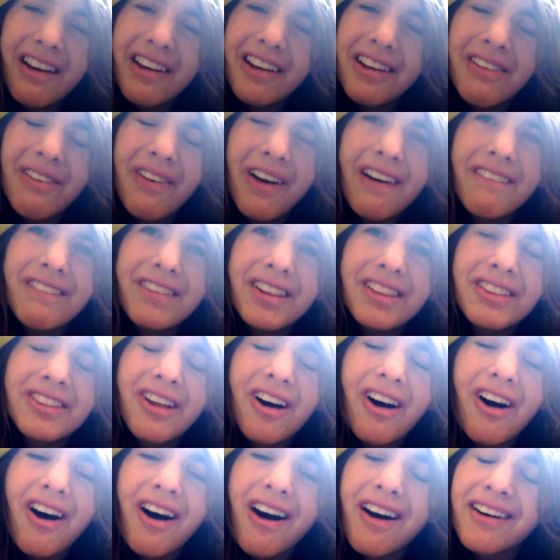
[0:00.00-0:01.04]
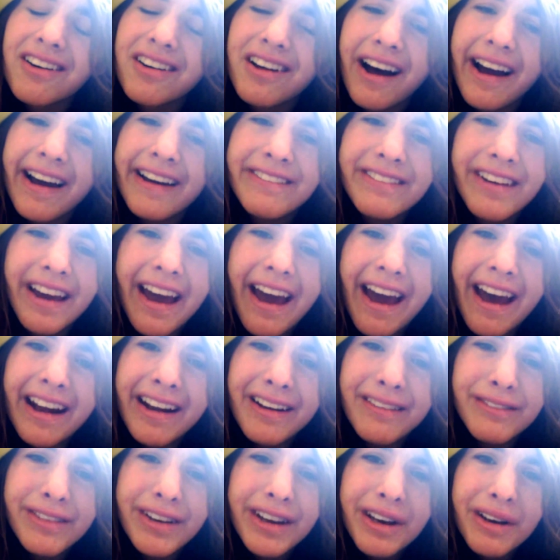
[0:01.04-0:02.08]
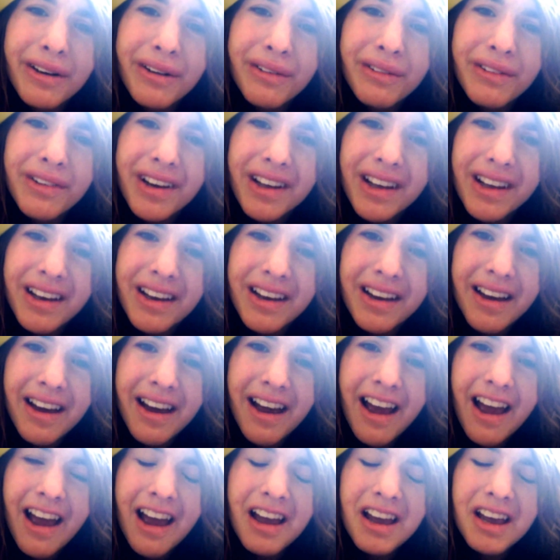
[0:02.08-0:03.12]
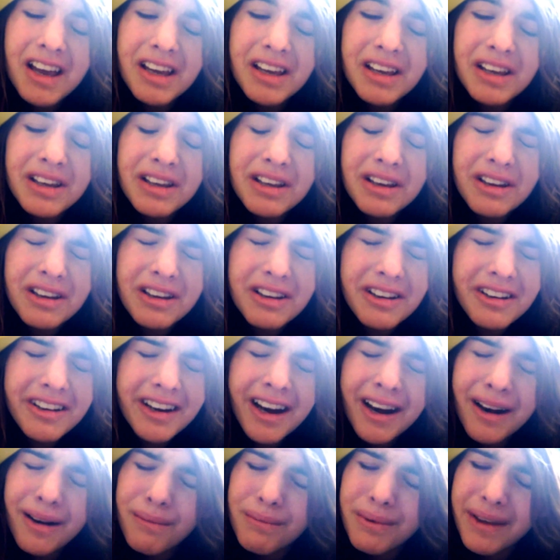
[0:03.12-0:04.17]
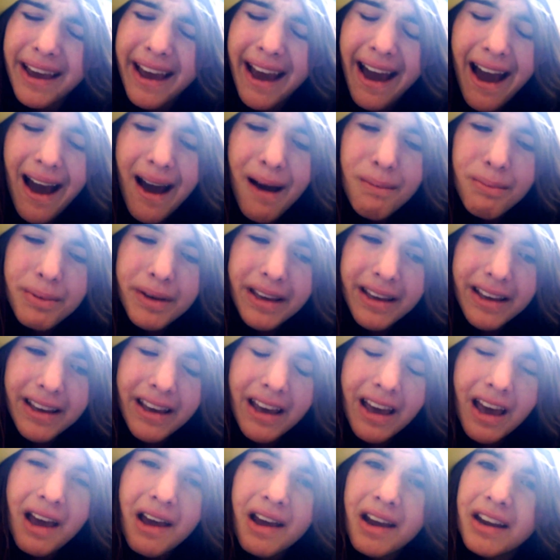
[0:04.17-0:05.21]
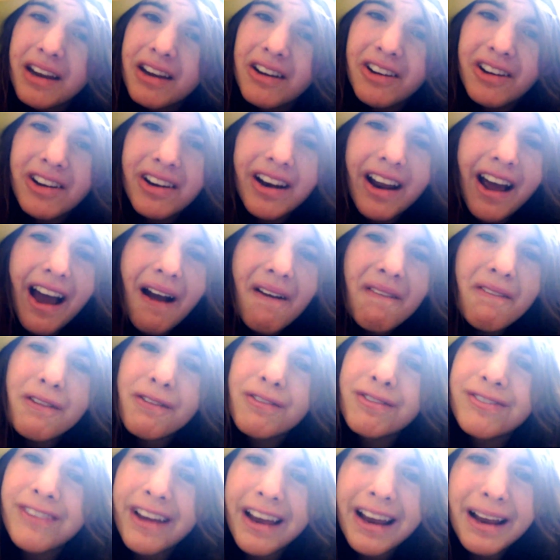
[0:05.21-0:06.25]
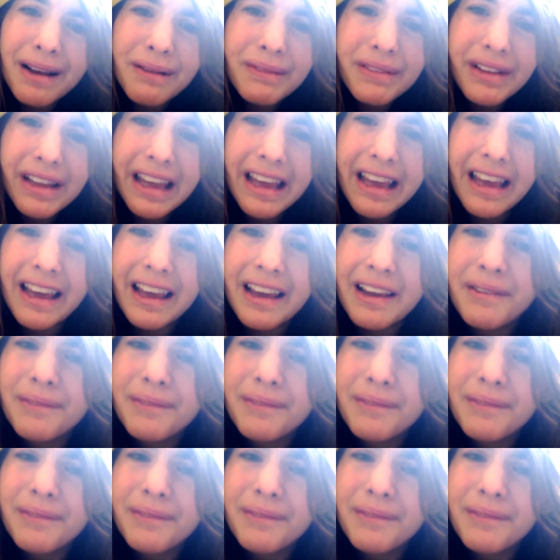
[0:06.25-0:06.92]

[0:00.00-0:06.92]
have a long life ahead of you. You're gonna be happy. You're gonna have a family.